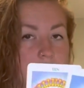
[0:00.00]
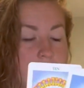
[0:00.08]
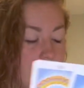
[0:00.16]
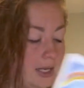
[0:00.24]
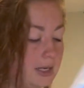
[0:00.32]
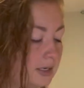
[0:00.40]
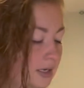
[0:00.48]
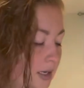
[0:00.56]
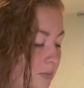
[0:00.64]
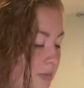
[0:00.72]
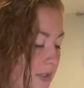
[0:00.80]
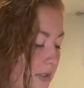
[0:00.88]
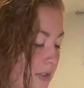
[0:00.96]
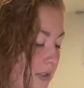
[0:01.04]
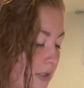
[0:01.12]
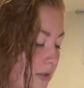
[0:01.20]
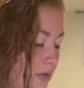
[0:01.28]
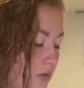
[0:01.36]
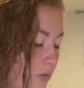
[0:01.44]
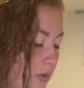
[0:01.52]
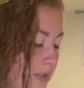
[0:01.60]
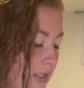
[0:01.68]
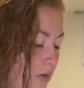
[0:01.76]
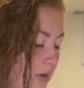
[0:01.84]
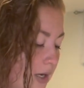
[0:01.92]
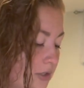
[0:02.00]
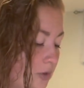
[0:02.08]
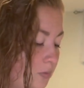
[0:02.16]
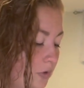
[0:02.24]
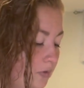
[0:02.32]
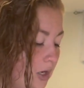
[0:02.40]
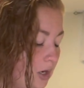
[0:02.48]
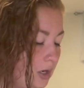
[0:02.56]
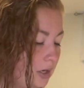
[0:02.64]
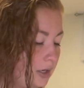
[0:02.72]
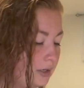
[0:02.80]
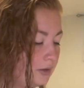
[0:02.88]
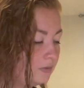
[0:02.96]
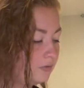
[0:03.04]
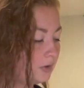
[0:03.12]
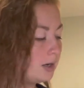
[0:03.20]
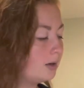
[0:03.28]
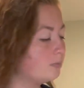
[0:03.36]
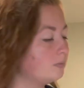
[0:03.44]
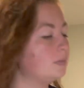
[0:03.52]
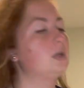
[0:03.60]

Ten of Cups. Six of Swords. Like you guys are moving on from